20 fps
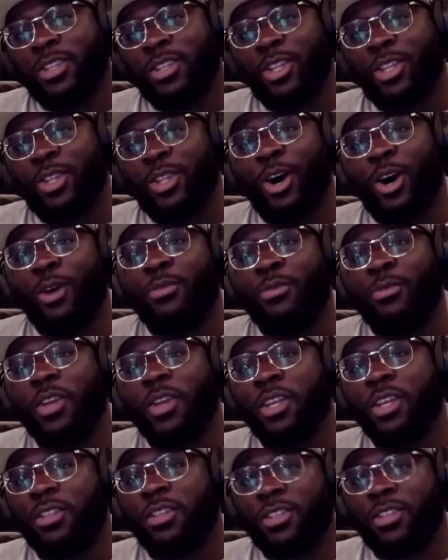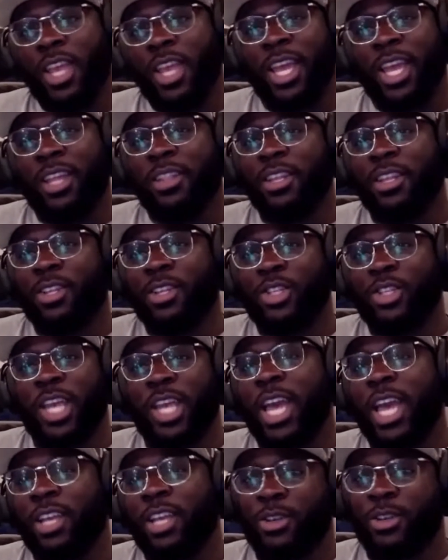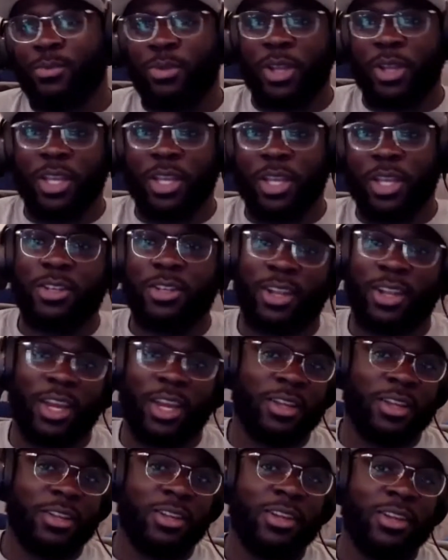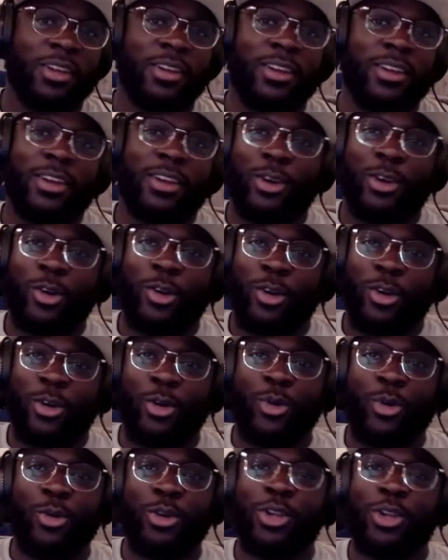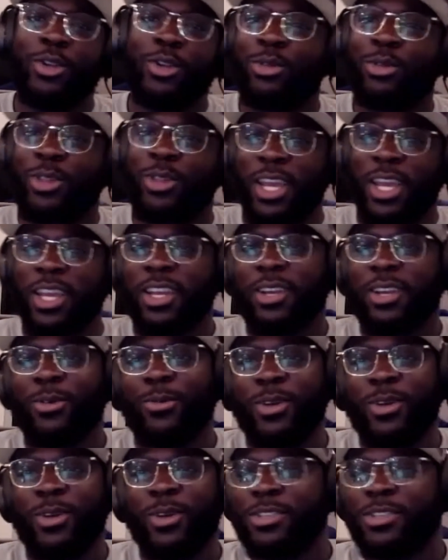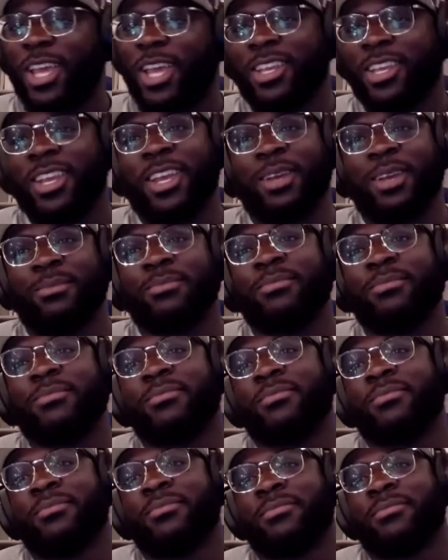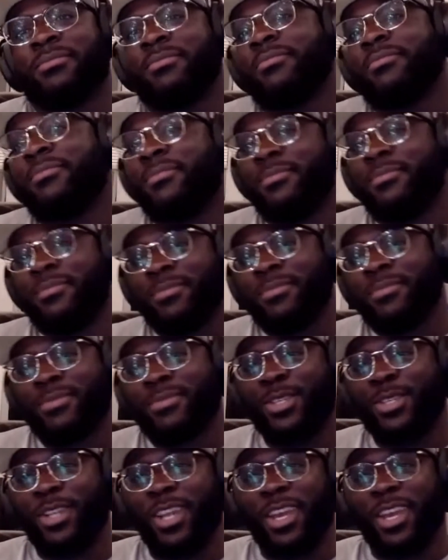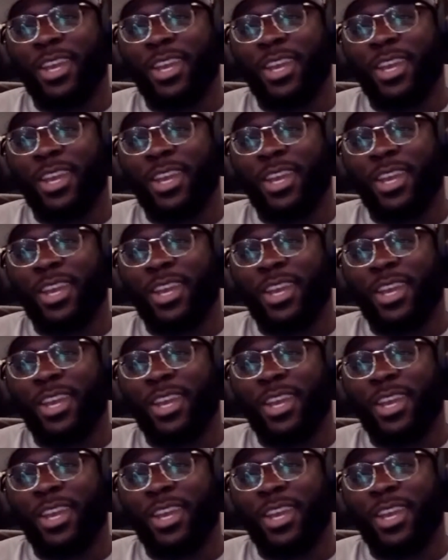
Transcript: Dolphins and the Jags are playing tonight. Who do you think wins that game tonight?